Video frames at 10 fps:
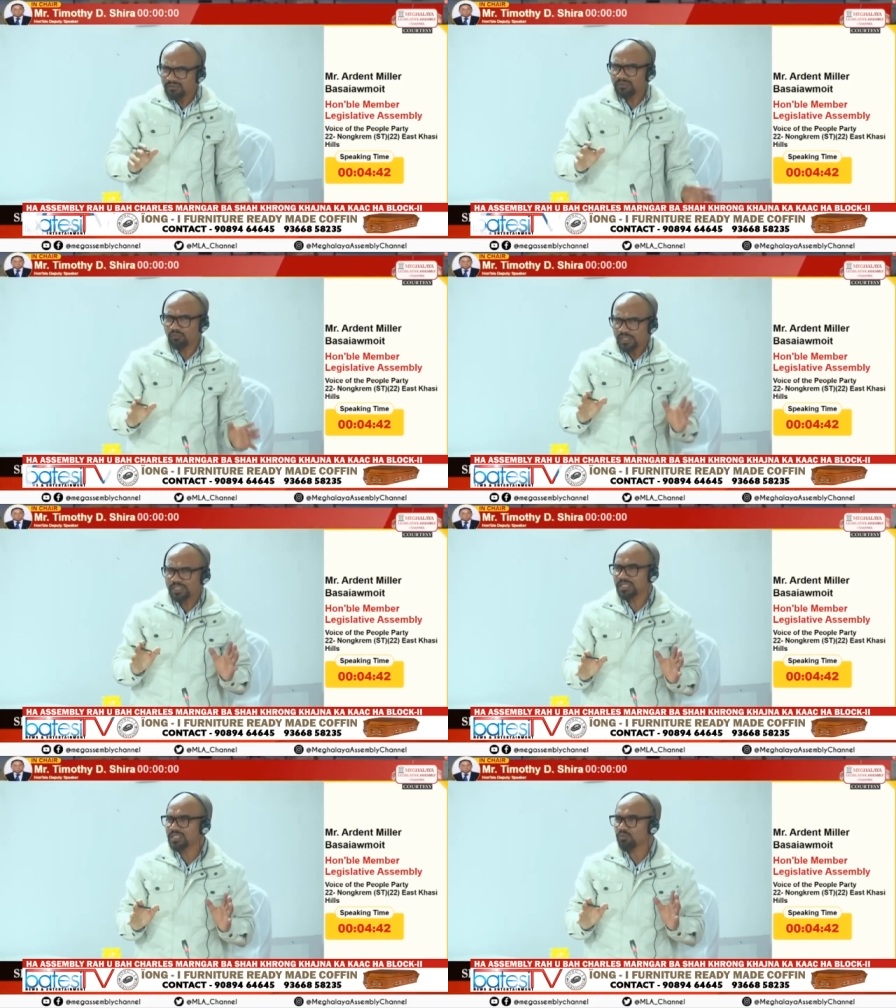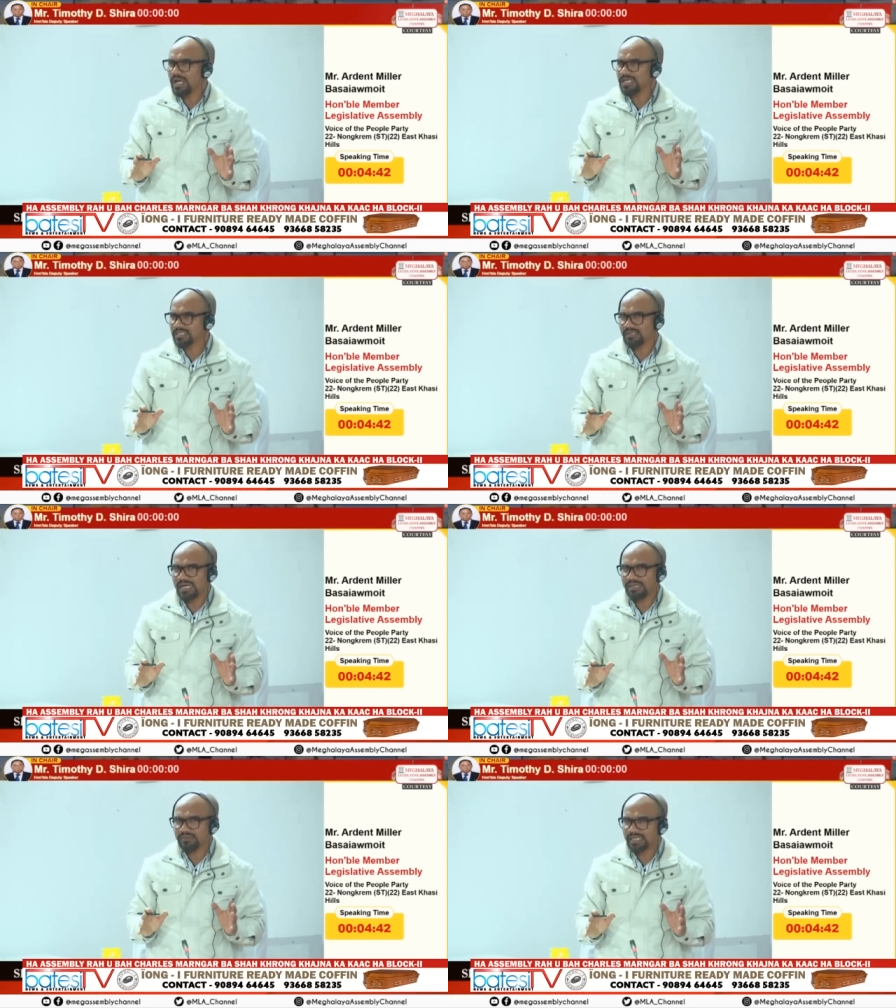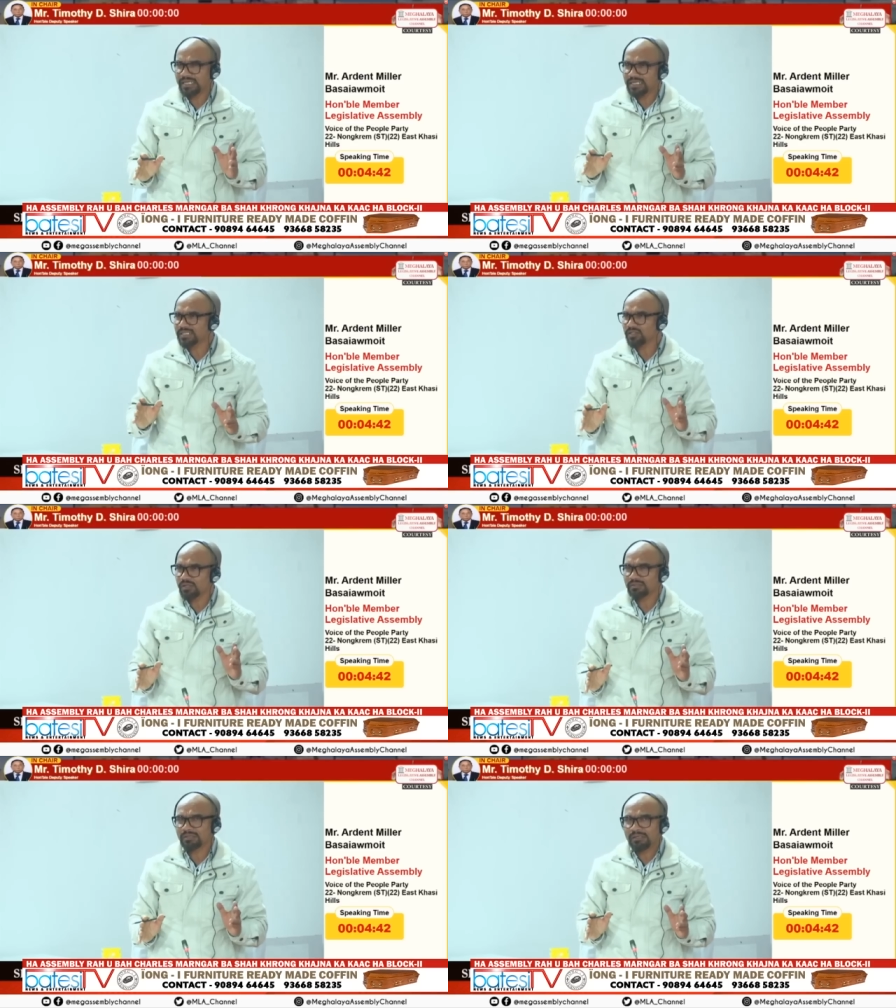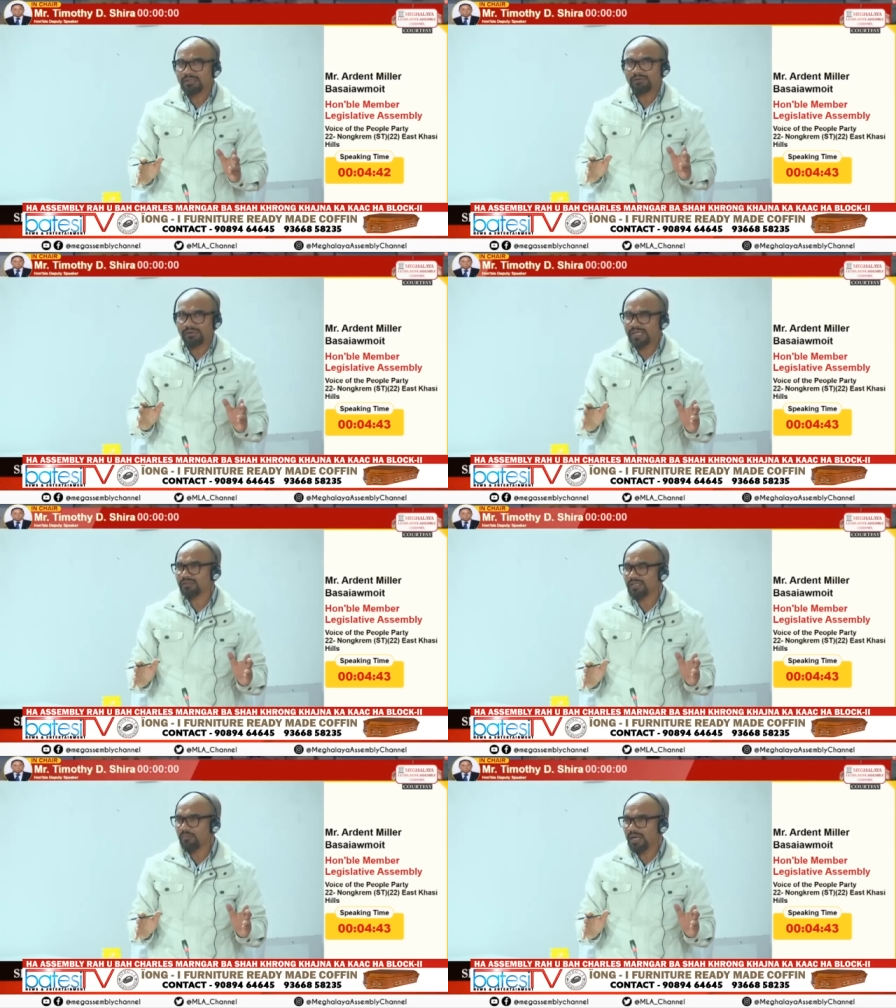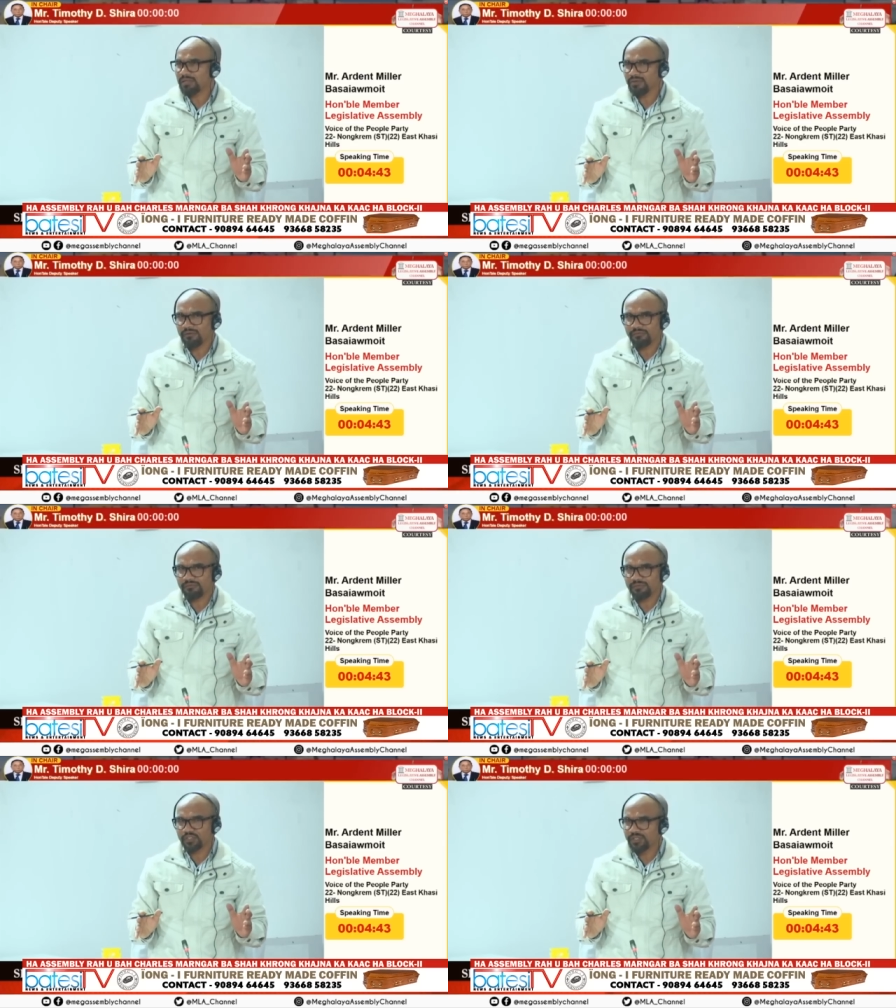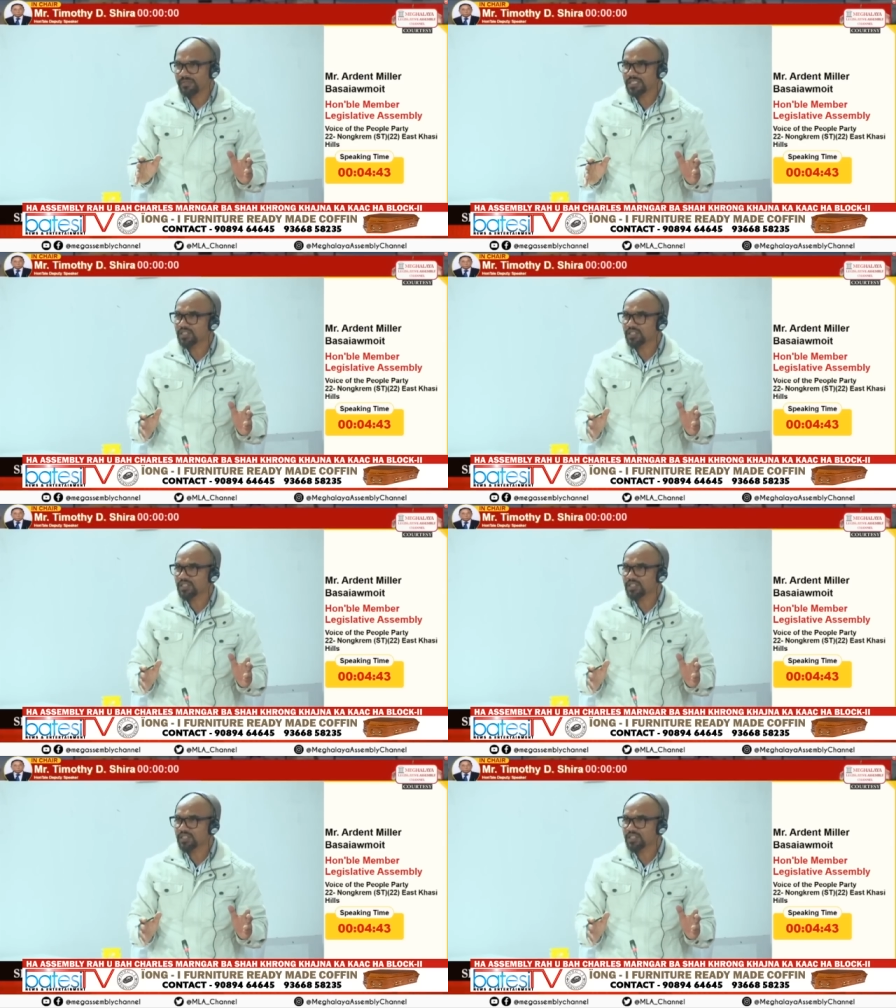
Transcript: Which is why, sir, I think it is not right on the part of the Chief Minister to